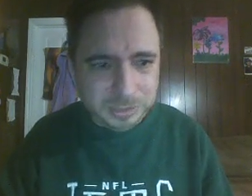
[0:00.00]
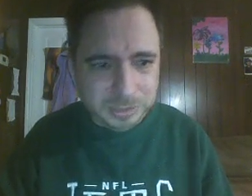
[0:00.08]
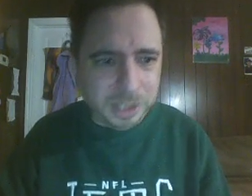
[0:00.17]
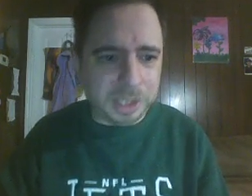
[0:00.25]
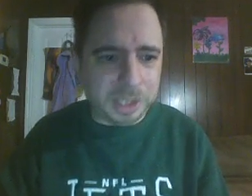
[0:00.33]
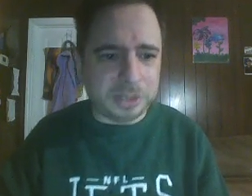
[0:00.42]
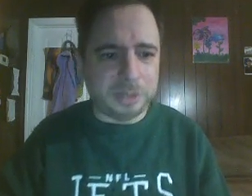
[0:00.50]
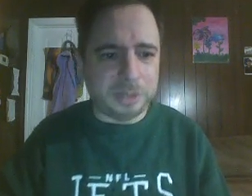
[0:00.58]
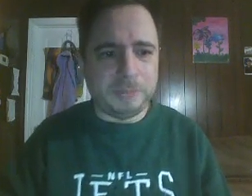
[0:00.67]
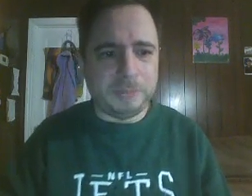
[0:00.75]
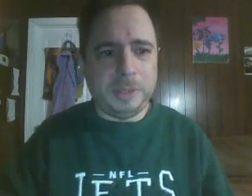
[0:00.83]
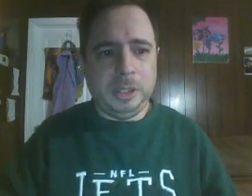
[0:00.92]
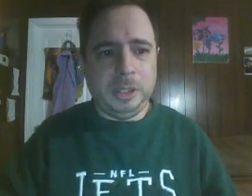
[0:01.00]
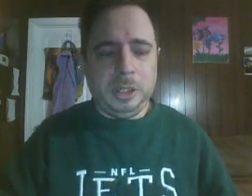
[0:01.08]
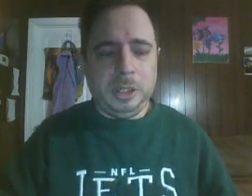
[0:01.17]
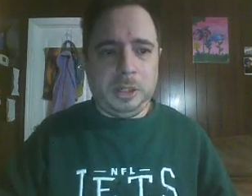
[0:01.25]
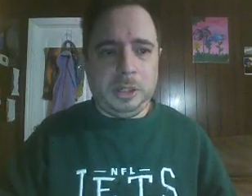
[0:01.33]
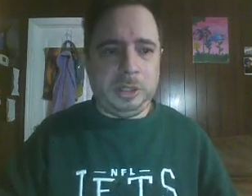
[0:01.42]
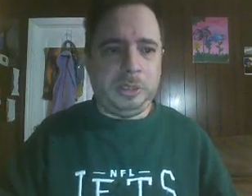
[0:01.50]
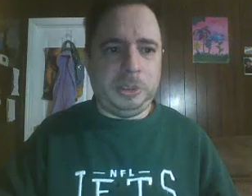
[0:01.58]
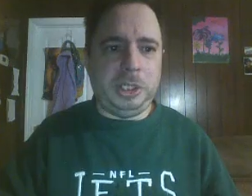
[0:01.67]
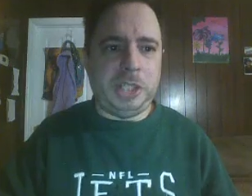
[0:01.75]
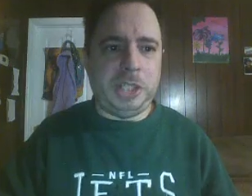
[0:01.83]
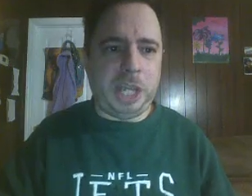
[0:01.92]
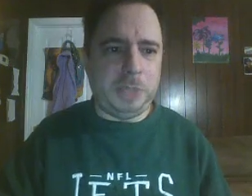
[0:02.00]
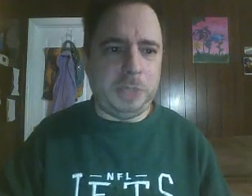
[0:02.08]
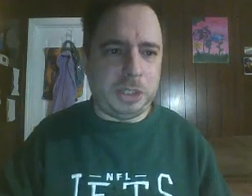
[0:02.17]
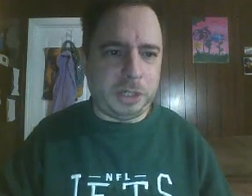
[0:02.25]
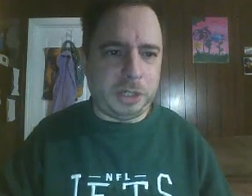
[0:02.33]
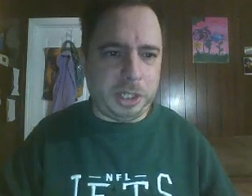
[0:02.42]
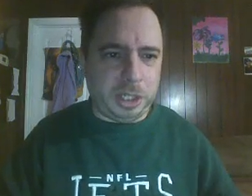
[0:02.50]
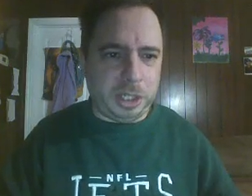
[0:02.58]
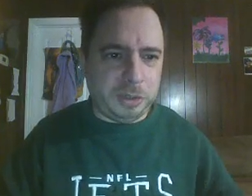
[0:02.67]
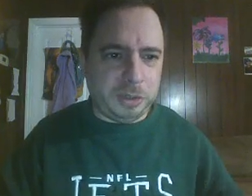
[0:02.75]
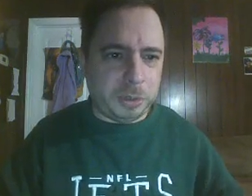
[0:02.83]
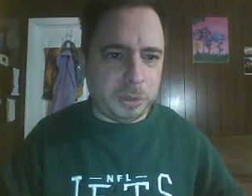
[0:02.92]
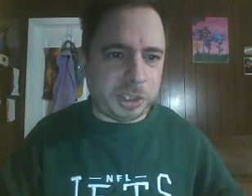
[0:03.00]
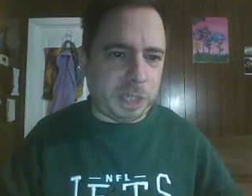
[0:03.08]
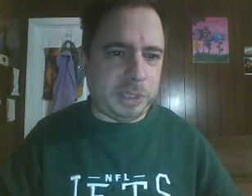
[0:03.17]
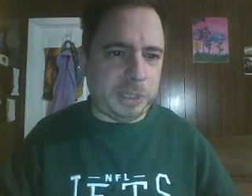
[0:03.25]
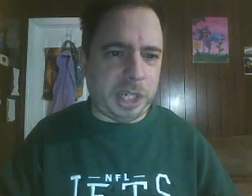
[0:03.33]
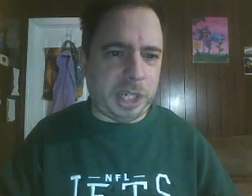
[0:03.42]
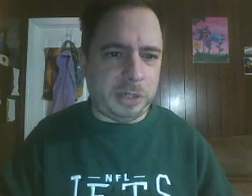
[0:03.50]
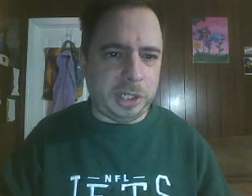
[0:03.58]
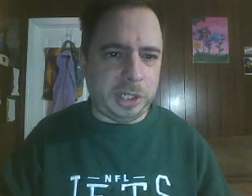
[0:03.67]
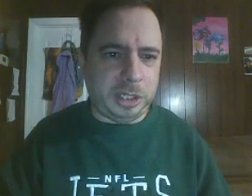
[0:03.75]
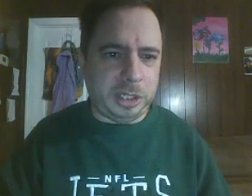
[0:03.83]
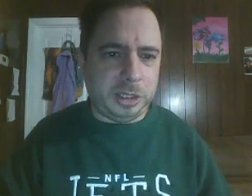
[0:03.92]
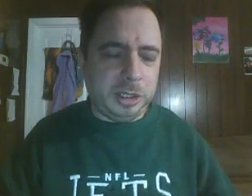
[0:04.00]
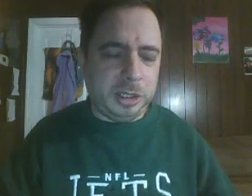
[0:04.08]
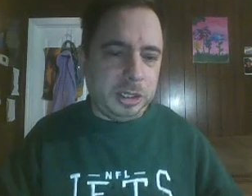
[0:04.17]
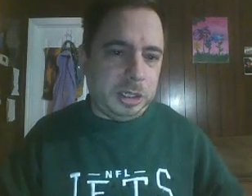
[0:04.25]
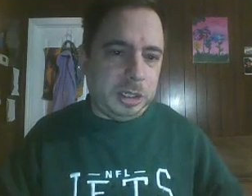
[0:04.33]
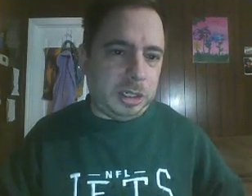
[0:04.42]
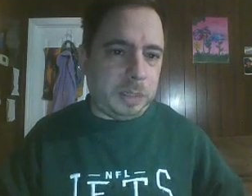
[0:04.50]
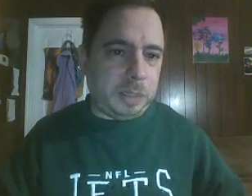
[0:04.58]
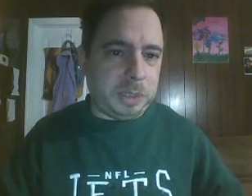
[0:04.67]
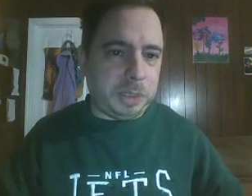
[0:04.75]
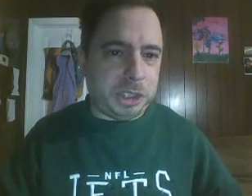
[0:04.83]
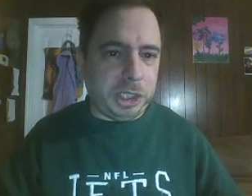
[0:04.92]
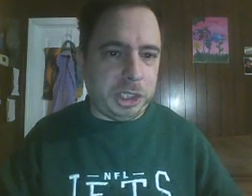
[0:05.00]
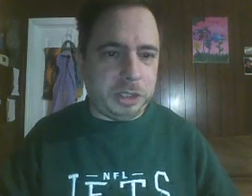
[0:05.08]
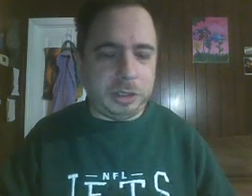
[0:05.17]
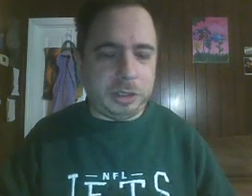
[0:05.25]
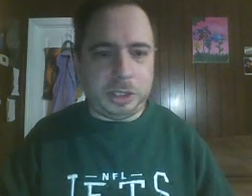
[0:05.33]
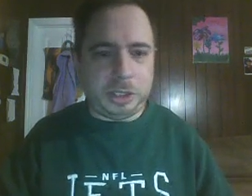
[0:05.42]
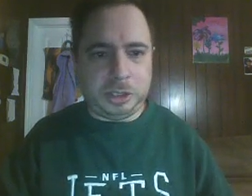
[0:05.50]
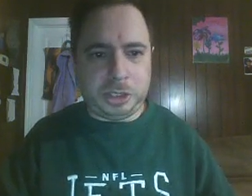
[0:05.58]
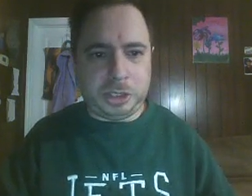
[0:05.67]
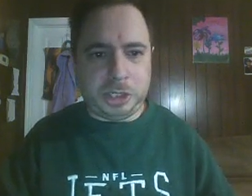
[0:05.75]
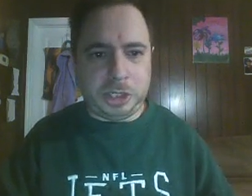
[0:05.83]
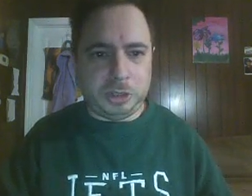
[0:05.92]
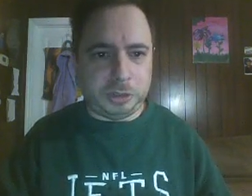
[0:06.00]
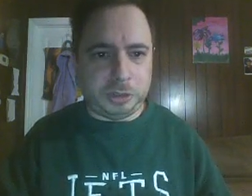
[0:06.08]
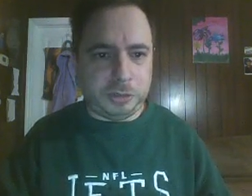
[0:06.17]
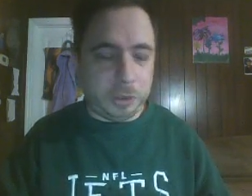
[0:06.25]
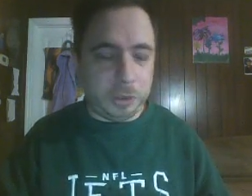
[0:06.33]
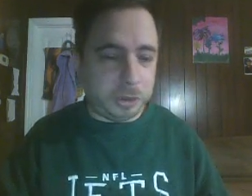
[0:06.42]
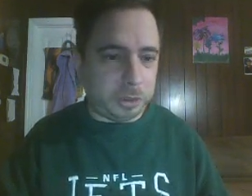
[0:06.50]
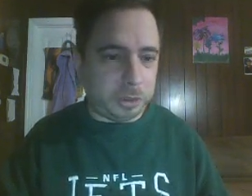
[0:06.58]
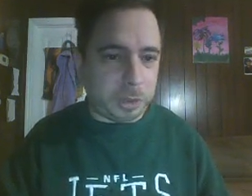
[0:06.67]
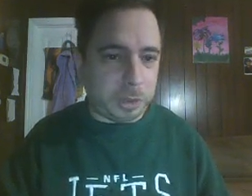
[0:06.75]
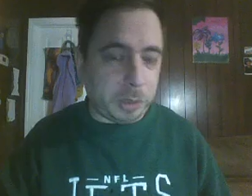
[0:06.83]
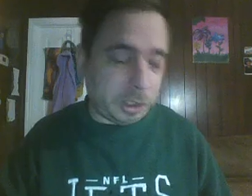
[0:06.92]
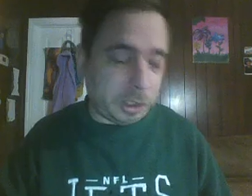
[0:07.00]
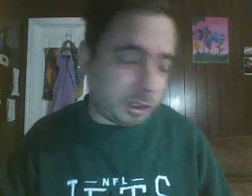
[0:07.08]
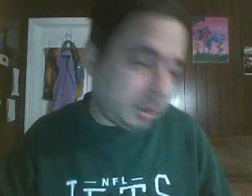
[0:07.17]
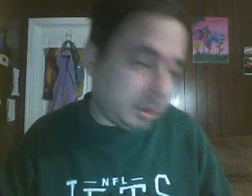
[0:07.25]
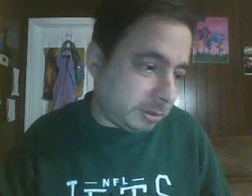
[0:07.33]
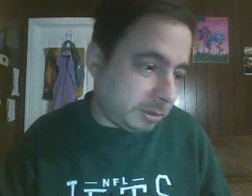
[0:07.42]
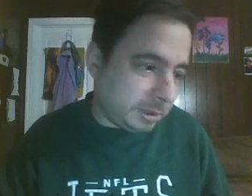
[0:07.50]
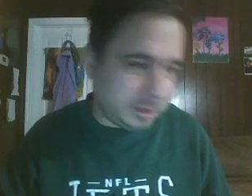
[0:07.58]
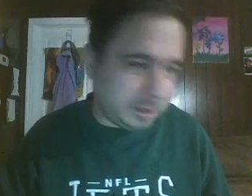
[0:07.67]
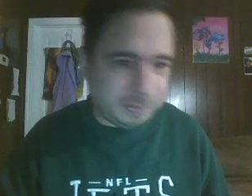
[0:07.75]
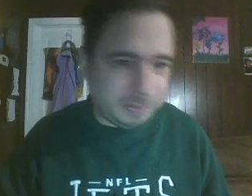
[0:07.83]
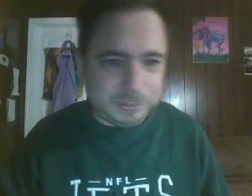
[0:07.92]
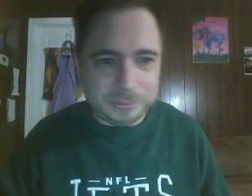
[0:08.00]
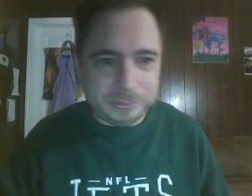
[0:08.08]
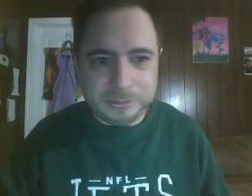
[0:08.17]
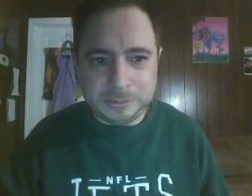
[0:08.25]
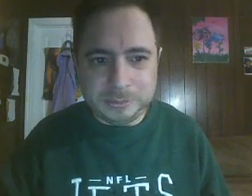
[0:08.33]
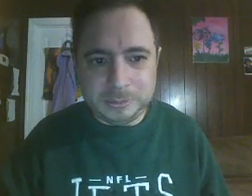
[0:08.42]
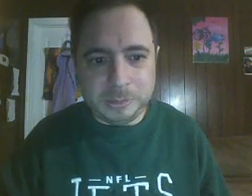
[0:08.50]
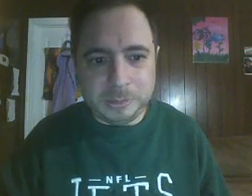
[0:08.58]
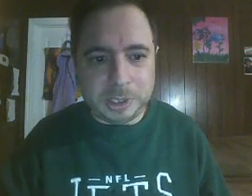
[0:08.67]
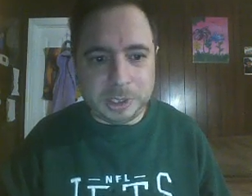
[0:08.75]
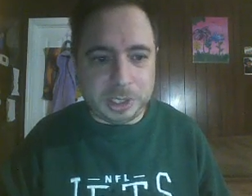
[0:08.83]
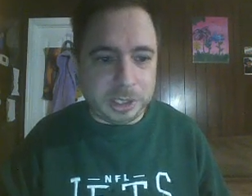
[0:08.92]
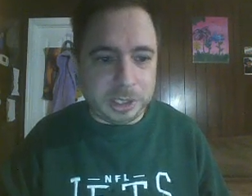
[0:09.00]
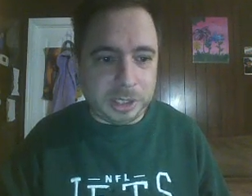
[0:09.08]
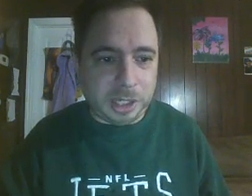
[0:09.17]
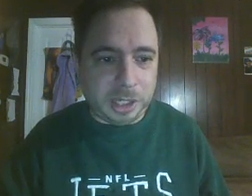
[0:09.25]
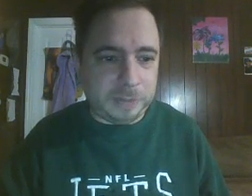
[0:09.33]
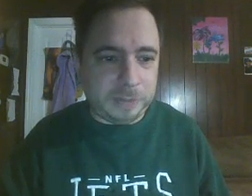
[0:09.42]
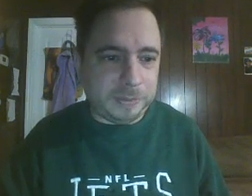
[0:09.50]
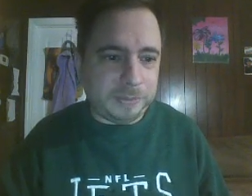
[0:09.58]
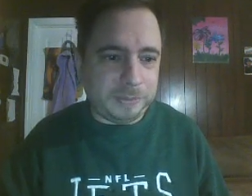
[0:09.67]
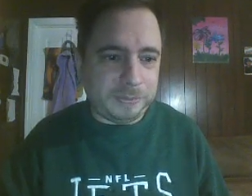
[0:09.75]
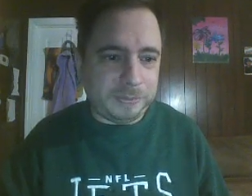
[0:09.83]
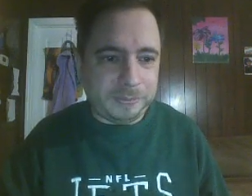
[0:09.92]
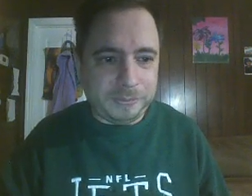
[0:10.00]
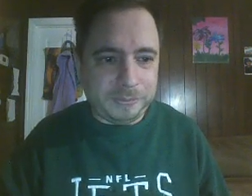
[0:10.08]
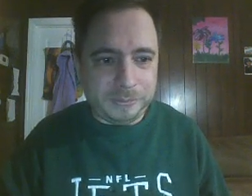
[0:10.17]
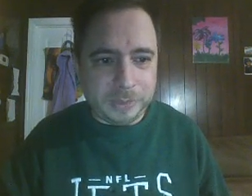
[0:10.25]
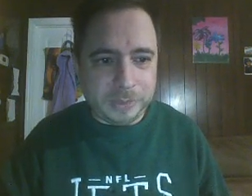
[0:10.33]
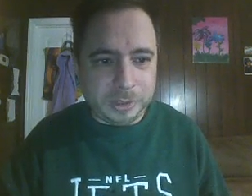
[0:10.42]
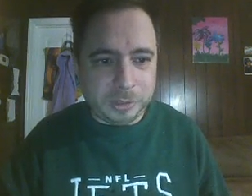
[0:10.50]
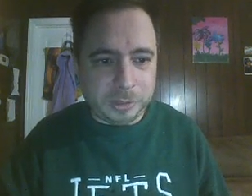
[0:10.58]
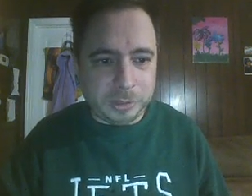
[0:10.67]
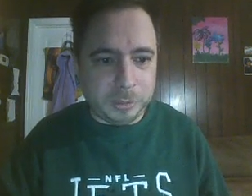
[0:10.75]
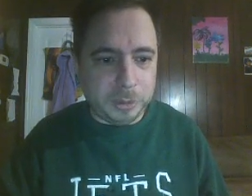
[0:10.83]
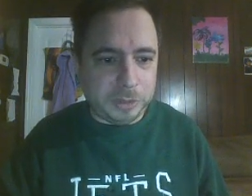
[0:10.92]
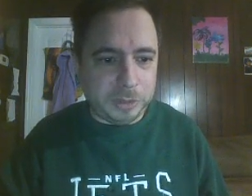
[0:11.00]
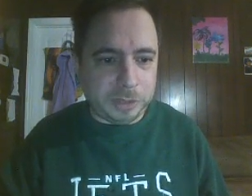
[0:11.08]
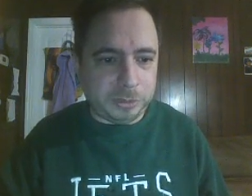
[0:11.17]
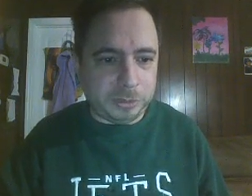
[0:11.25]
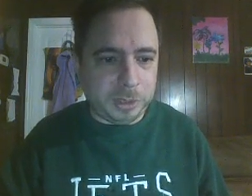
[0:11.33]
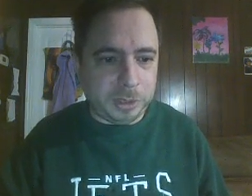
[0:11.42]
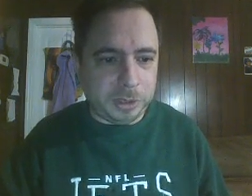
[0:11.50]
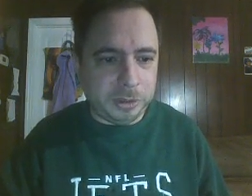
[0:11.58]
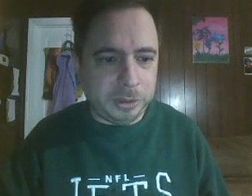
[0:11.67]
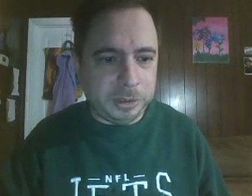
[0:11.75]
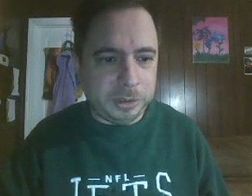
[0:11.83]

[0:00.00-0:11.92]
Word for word: And that's it. All right, let we see Gabby trying to get an interview with Sami Callihan, uh, but Jake Big Chris refuses the request, so I'm not going to get that. So we move on from there.